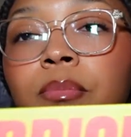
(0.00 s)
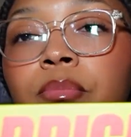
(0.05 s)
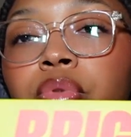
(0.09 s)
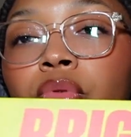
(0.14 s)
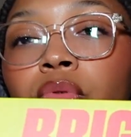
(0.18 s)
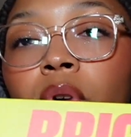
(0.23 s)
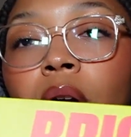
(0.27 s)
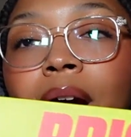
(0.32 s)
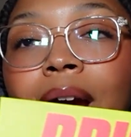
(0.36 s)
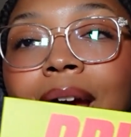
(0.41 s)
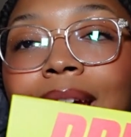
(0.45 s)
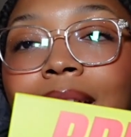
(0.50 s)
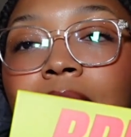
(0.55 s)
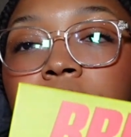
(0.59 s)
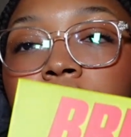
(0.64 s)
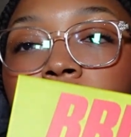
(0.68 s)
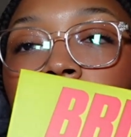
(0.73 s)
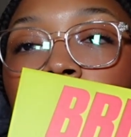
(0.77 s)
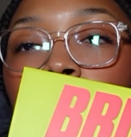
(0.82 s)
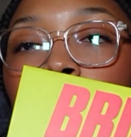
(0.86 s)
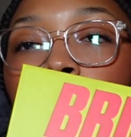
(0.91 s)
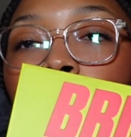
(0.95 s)
Bright
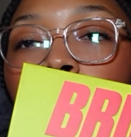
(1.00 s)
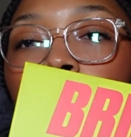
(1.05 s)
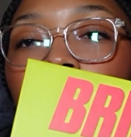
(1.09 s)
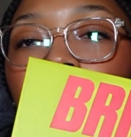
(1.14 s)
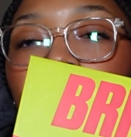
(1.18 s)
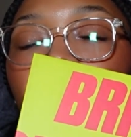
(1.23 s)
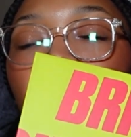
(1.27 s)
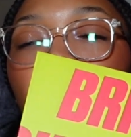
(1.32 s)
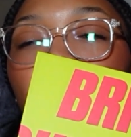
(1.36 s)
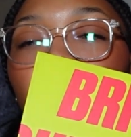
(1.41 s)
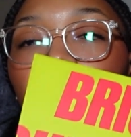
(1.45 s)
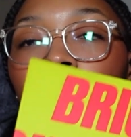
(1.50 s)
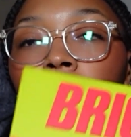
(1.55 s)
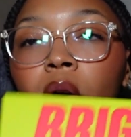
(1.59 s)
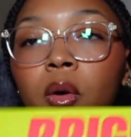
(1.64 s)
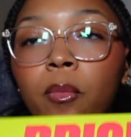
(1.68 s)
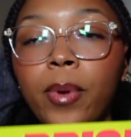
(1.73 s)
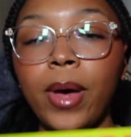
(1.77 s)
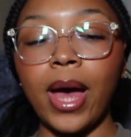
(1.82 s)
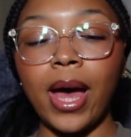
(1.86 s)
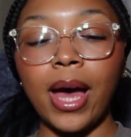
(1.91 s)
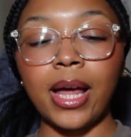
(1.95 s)
2.0
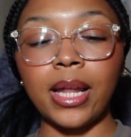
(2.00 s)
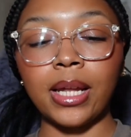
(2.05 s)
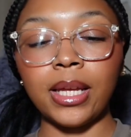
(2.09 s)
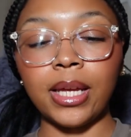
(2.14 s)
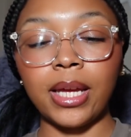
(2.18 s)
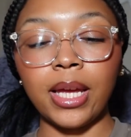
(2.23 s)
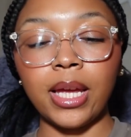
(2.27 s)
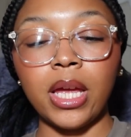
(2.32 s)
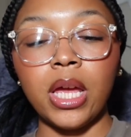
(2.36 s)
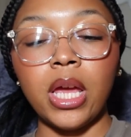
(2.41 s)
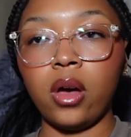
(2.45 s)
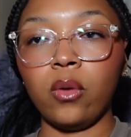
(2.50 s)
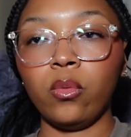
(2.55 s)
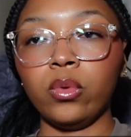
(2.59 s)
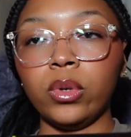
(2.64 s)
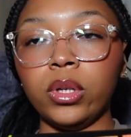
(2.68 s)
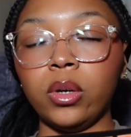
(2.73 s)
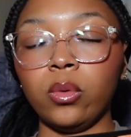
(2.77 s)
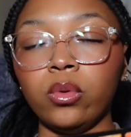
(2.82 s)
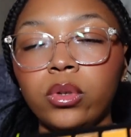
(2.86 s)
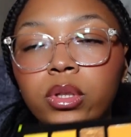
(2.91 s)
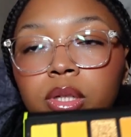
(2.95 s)
palette,
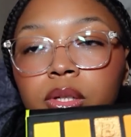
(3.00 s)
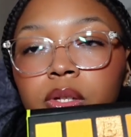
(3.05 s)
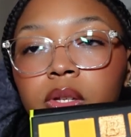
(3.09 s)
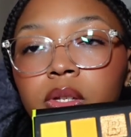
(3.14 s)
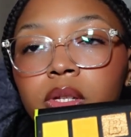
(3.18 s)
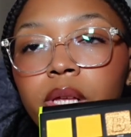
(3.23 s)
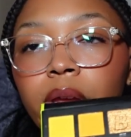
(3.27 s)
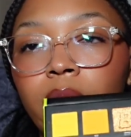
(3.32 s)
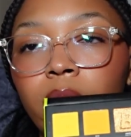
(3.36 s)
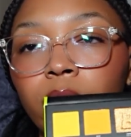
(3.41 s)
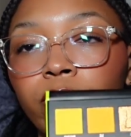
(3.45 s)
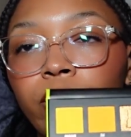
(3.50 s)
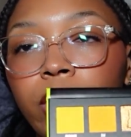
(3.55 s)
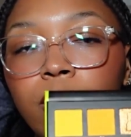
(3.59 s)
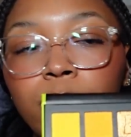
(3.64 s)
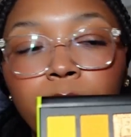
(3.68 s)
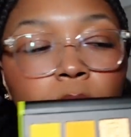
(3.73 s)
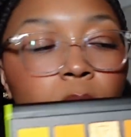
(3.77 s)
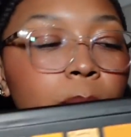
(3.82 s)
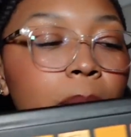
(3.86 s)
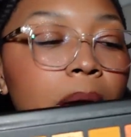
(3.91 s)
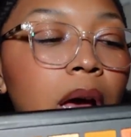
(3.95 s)
well, this is like a
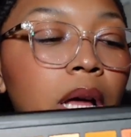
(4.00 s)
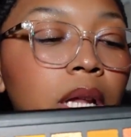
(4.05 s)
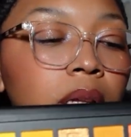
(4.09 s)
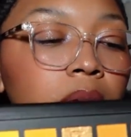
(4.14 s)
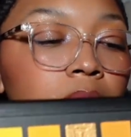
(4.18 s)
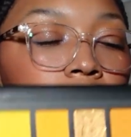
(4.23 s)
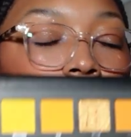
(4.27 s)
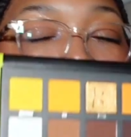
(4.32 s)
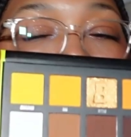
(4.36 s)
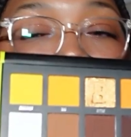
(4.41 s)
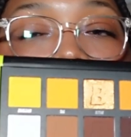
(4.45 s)
rainbow palette.